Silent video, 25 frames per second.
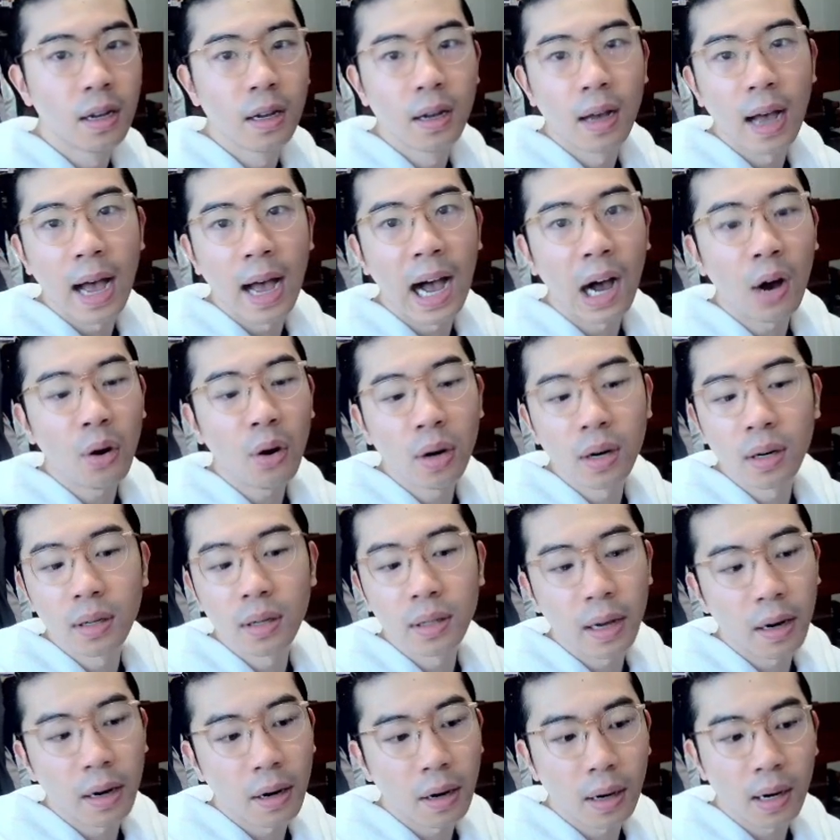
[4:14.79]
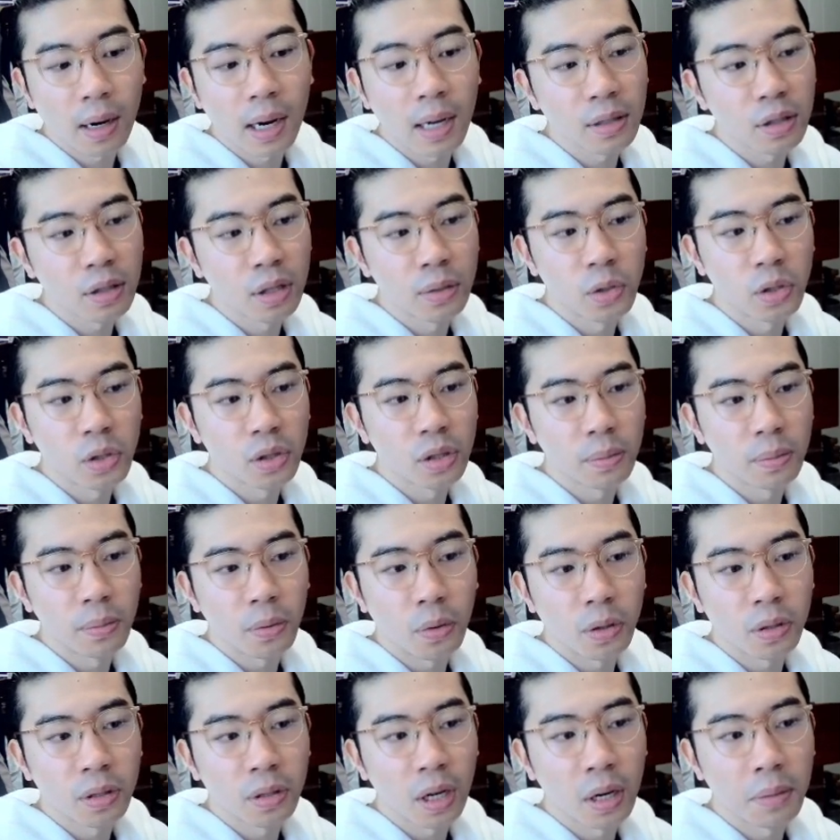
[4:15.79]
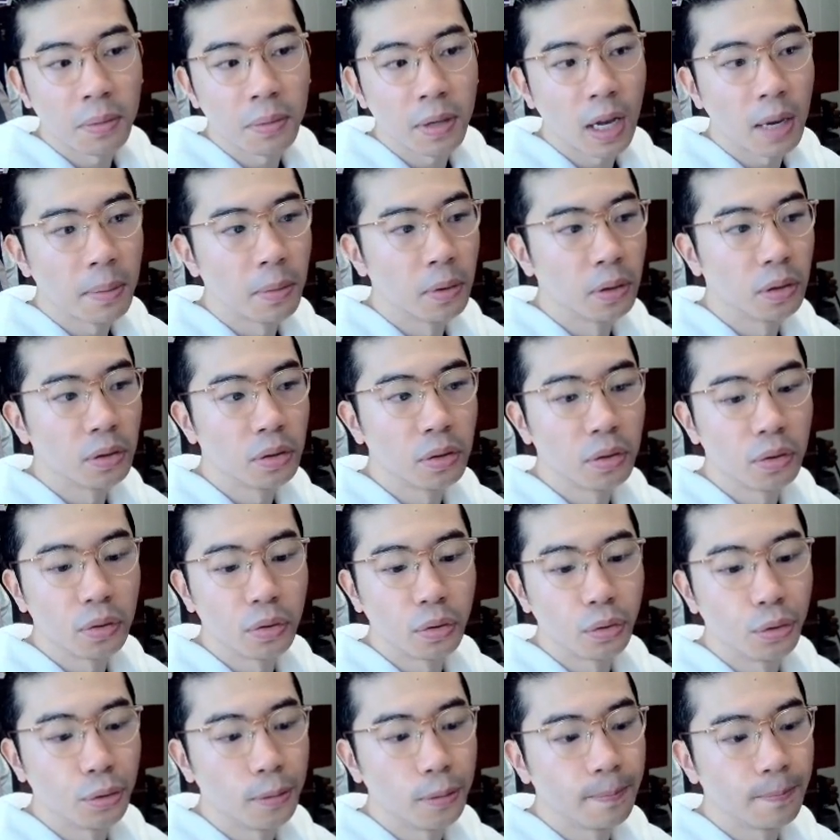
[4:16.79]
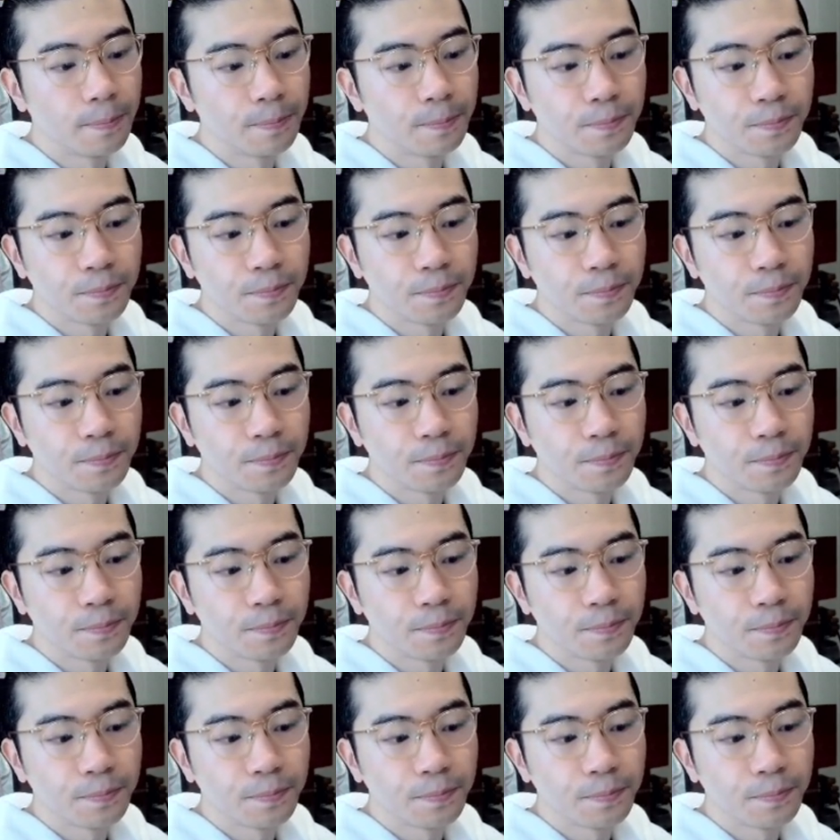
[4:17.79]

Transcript: how are their customer supports going to be able to